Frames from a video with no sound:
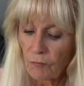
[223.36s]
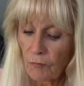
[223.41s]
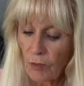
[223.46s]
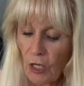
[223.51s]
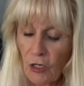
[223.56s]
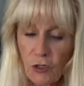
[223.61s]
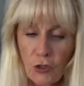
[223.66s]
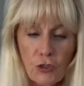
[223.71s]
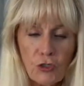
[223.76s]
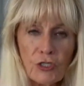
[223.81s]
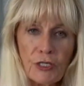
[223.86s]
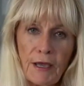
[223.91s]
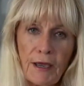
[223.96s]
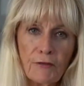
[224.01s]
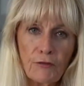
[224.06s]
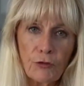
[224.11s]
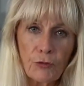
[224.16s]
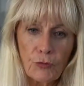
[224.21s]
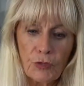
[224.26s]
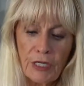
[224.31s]
I usually
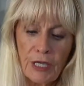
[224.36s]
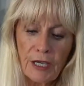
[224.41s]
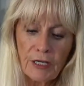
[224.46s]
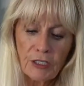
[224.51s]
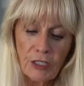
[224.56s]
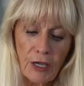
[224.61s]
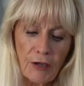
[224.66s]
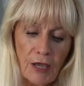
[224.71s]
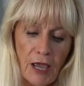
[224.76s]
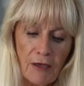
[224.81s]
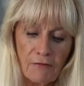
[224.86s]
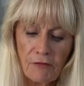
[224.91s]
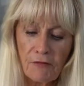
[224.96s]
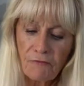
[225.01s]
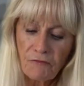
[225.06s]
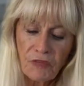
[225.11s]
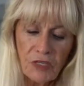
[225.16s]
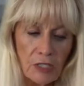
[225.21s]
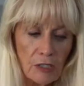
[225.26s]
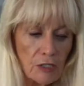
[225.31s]
add 3 eggs. I have a
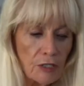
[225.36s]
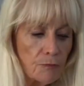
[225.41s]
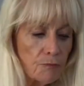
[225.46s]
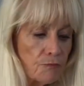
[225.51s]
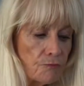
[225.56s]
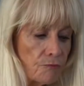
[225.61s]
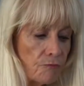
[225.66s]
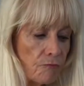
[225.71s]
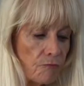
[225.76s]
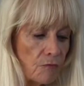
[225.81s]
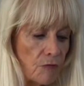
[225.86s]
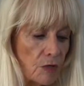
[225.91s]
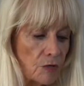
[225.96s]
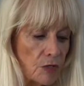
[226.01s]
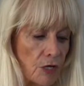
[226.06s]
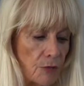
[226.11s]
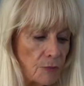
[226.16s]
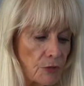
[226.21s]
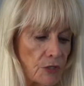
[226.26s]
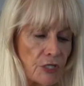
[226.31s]
feeling
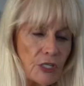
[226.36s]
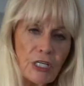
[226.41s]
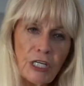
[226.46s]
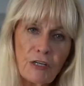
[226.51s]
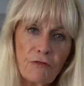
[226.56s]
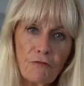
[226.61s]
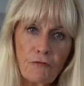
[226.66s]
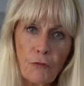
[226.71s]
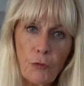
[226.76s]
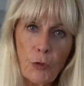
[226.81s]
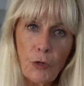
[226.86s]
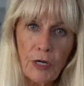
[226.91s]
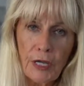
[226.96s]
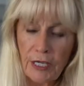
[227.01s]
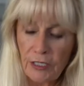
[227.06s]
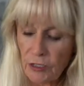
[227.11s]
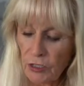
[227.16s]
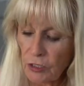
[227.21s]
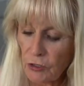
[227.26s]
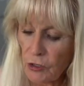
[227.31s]
that I'm gonna need 4
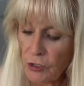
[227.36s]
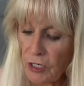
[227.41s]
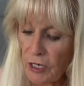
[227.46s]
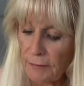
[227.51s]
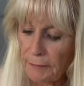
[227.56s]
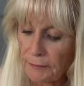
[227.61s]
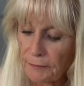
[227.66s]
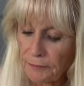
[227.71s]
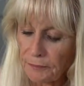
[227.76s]
eggs this time,